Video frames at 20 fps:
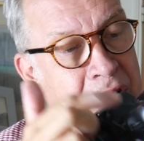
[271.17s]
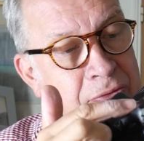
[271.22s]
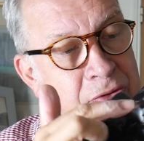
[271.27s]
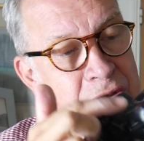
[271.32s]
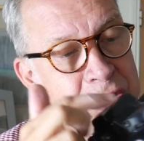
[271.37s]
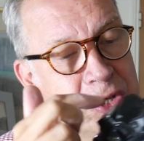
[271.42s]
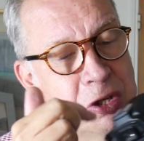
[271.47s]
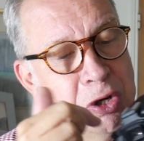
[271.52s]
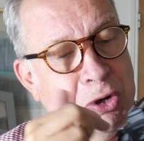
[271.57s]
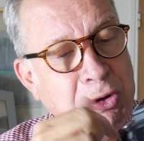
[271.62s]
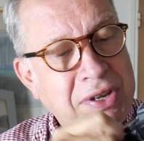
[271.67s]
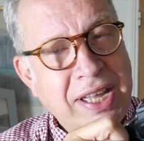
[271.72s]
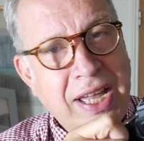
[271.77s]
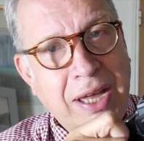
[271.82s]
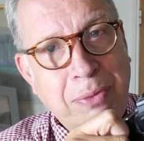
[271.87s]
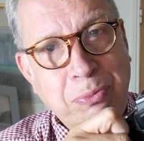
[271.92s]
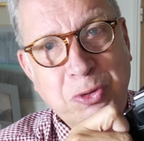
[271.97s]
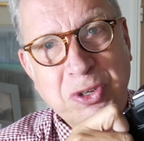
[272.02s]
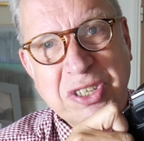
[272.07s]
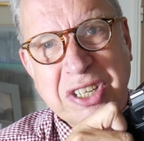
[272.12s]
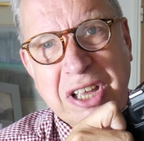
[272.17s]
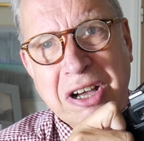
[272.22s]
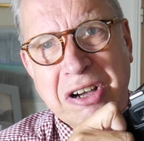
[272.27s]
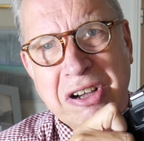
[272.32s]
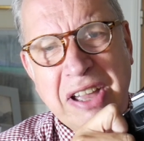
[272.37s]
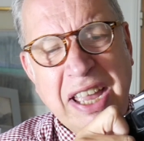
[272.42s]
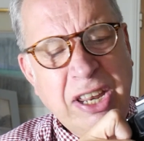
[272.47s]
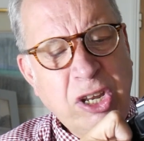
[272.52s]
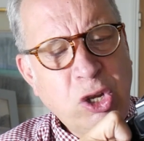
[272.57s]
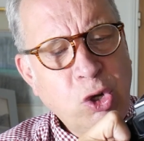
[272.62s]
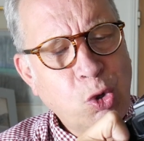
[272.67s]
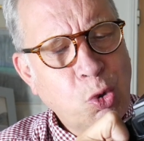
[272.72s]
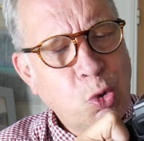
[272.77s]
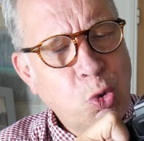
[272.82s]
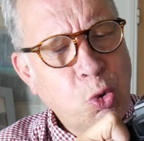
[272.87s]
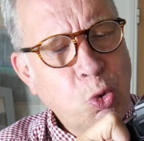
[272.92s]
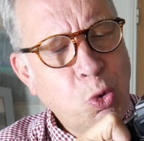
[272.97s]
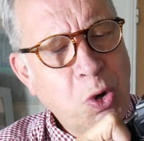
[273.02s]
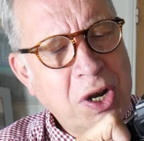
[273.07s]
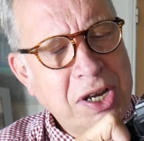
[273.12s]
of the two cameras are
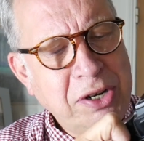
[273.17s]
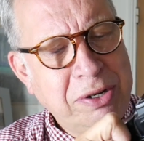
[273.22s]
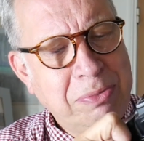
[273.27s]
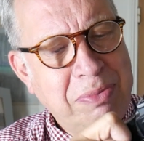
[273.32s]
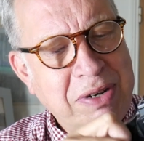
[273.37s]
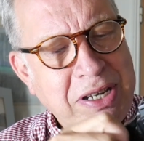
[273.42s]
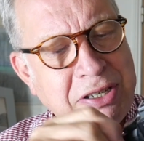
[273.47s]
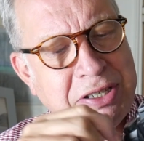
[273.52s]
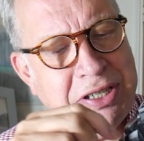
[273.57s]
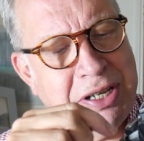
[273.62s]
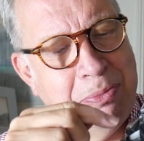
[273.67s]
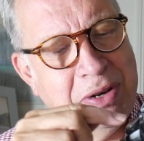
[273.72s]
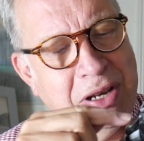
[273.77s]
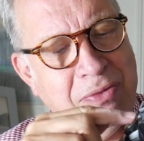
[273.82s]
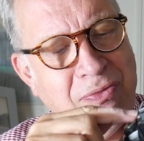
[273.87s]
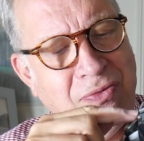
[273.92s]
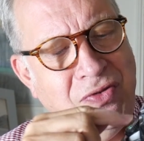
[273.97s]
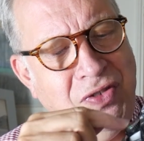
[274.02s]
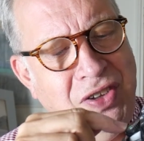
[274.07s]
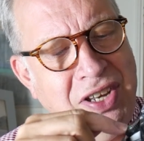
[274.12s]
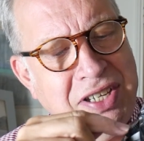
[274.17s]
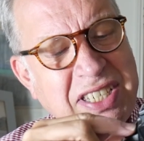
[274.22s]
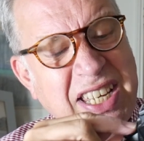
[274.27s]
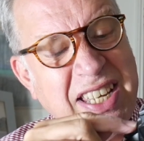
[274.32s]
incredibly similar. This